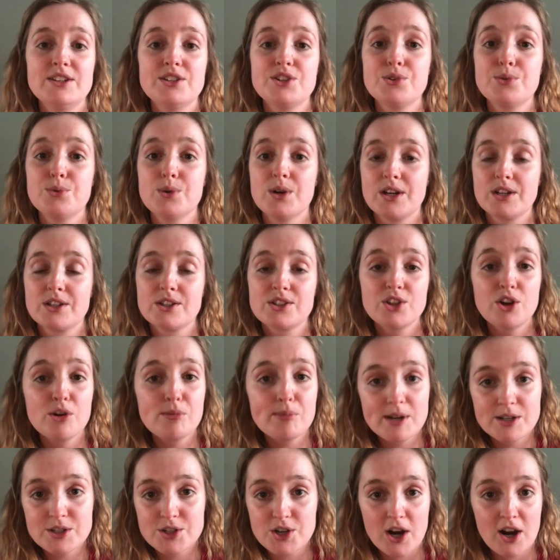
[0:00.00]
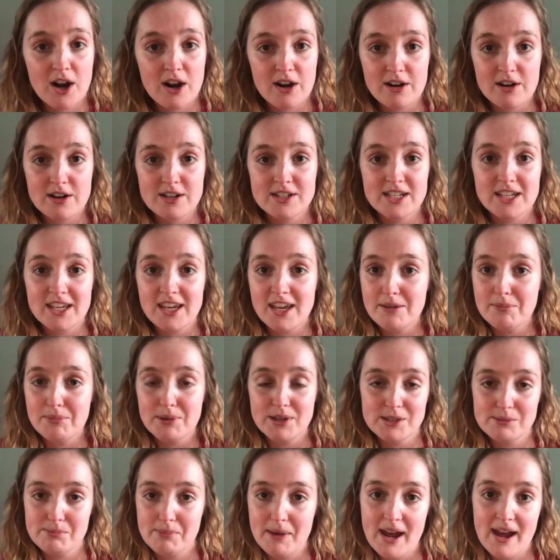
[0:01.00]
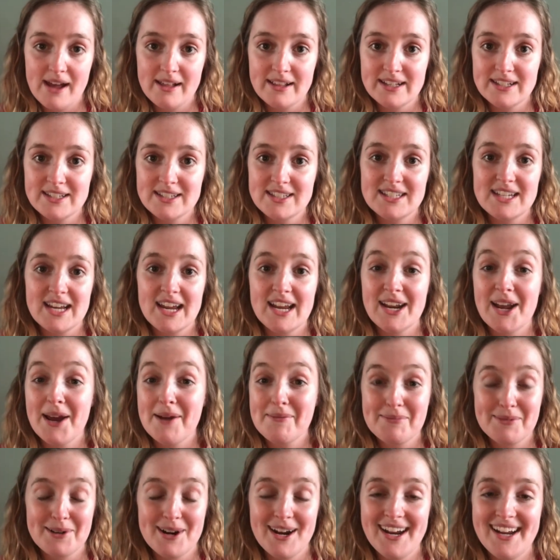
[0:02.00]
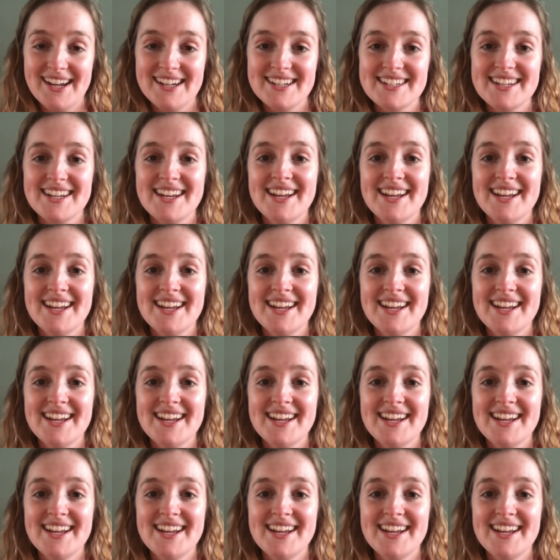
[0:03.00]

to work so much harder to keep us balanced and upright.